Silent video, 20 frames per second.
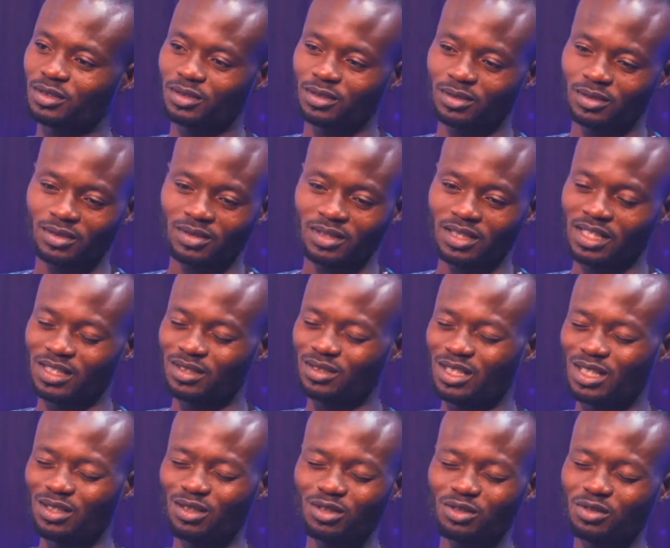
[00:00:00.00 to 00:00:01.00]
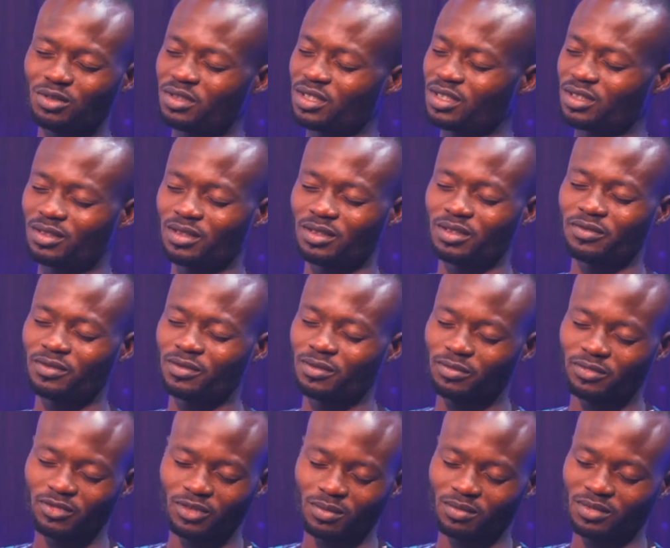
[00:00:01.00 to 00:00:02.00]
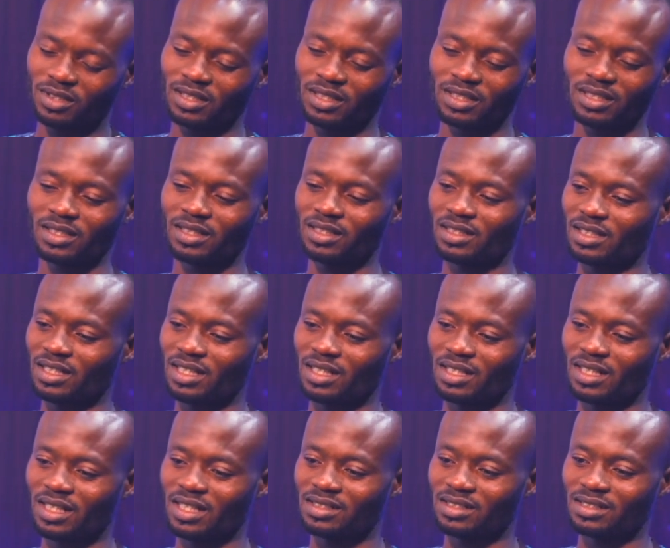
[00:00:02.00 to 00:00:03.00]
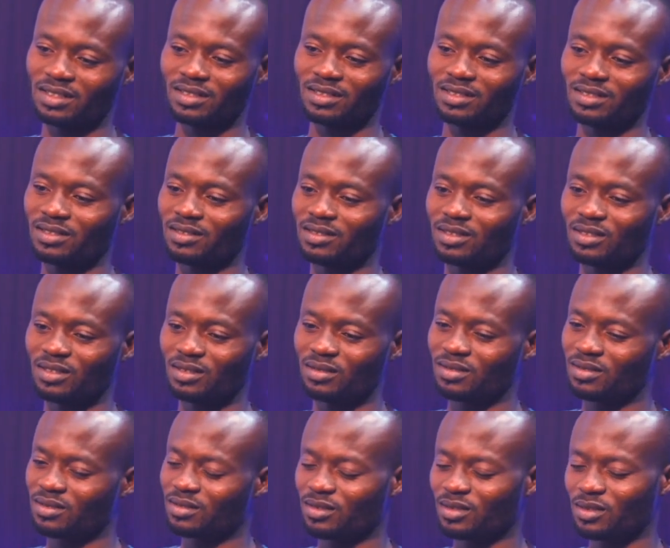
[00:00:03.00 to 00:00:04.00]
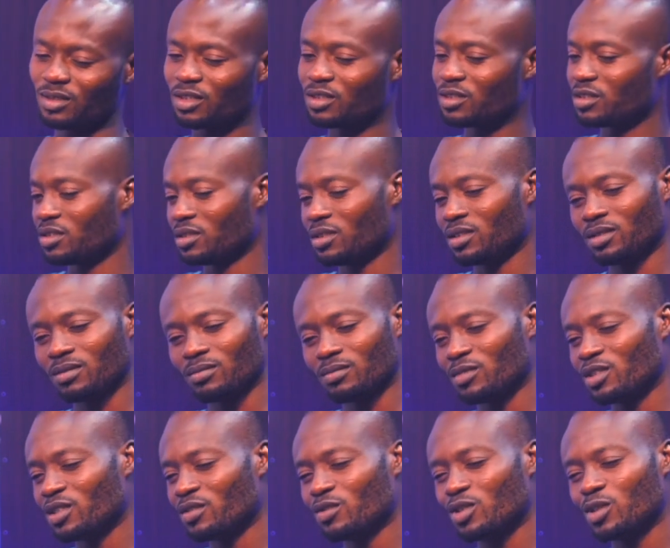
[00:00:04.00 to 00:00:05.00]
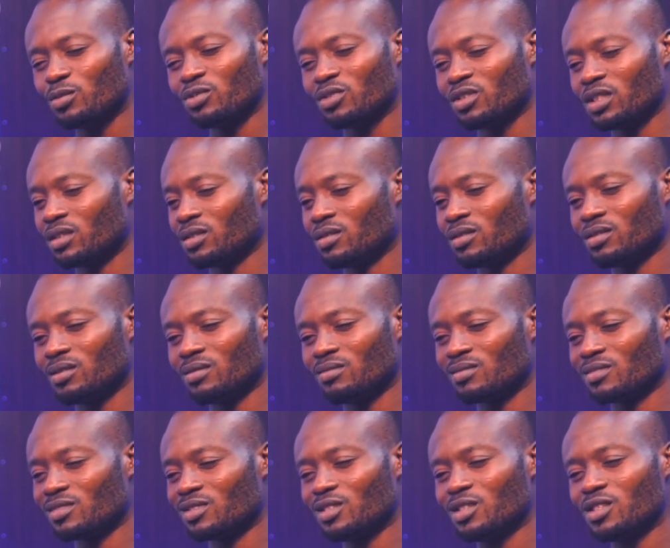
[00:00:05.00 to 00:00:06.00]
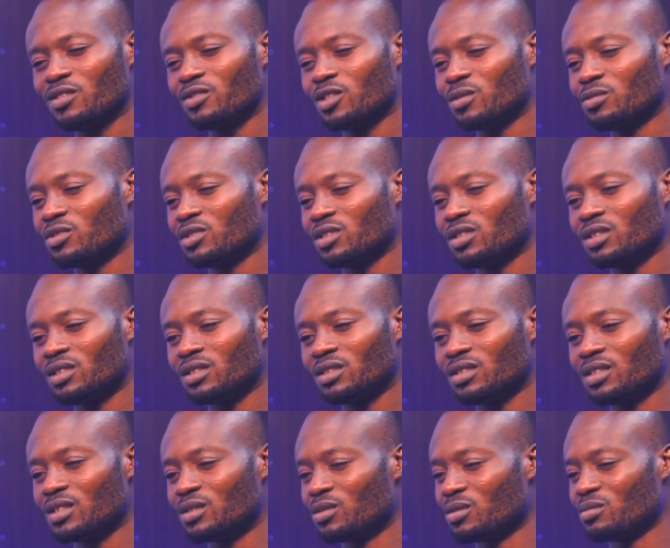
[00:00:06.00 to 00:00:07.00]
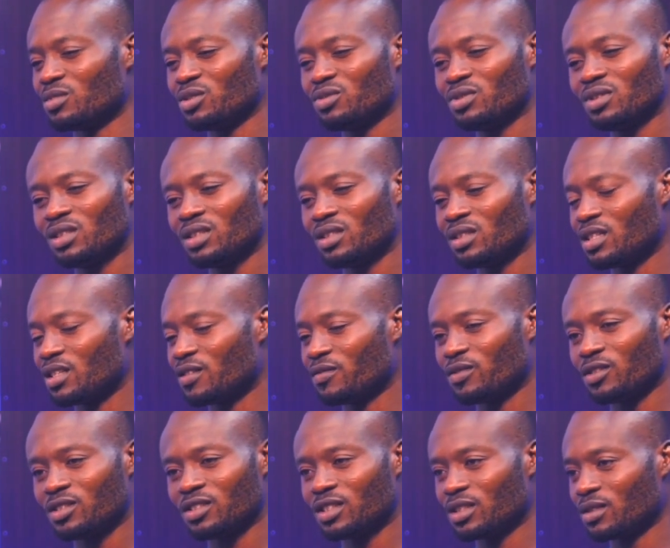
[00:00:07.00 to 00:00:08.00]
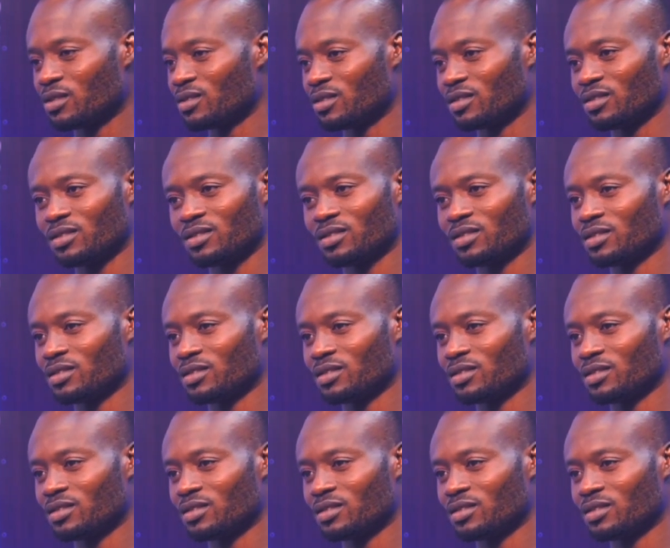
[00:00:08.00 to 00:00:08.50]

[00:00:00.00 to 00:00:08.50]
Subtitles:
So I just took it off from there, as in, it not even up to 3 seconds, between 3 and 4 seconds.